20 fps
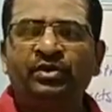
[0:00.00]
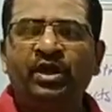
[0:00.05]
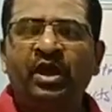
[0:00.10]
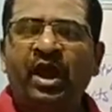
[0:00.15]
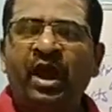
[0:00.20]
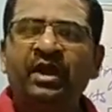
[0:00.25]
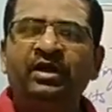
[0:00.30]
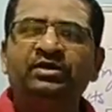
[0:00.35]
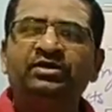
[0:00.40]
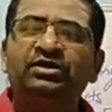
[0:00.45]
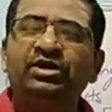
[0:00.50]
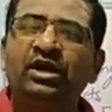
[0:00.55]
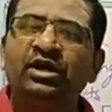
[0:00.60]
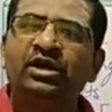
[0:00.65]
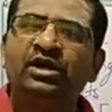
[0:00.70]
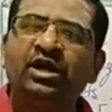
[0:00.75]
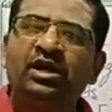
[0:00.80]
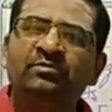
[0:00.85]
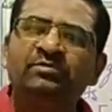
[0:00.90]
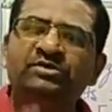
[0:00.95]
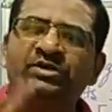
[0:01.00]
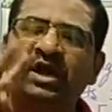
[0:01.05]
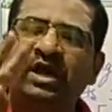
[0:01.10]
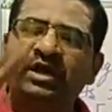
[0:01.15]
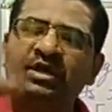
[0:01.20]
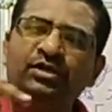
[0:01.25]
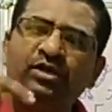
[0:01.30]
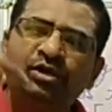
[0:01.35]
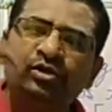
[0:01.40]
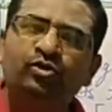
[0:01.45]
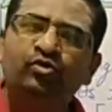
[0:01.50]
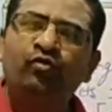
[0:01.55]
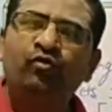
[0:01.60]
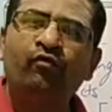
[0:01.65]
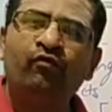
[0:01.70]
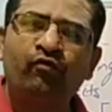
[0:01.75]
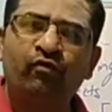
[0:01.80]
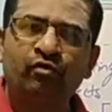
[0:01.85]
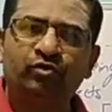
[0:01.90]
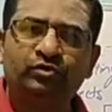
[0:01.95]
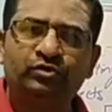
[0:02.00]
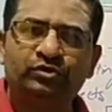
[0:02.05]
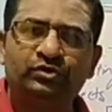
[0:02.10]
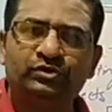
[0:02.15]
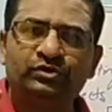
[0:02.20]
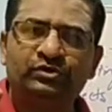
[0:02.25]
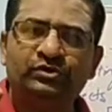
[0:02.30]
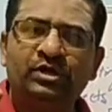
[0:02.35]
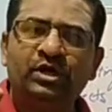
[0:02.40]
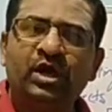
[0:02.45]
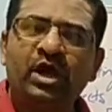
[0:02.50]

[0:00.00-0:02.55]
And there comes another two forces